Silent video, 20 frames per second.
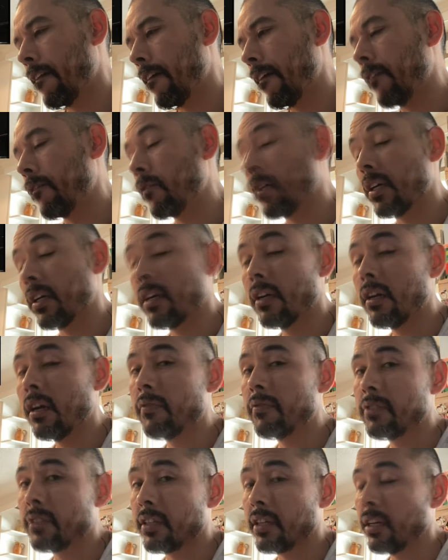If the
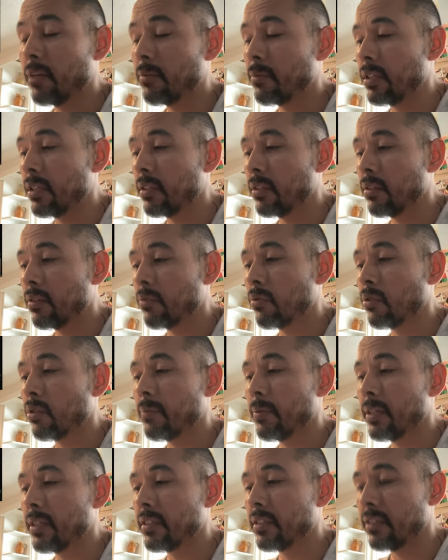cutoff is coming, we're
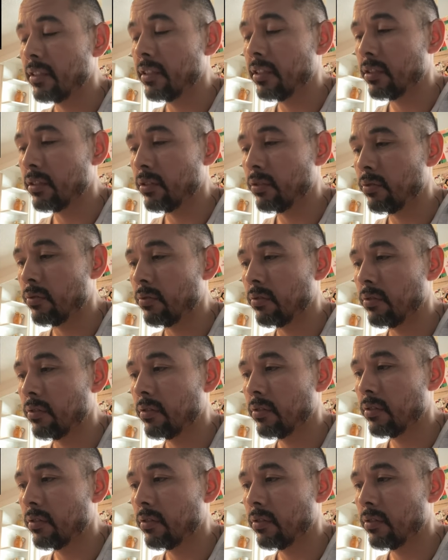about to see it soon.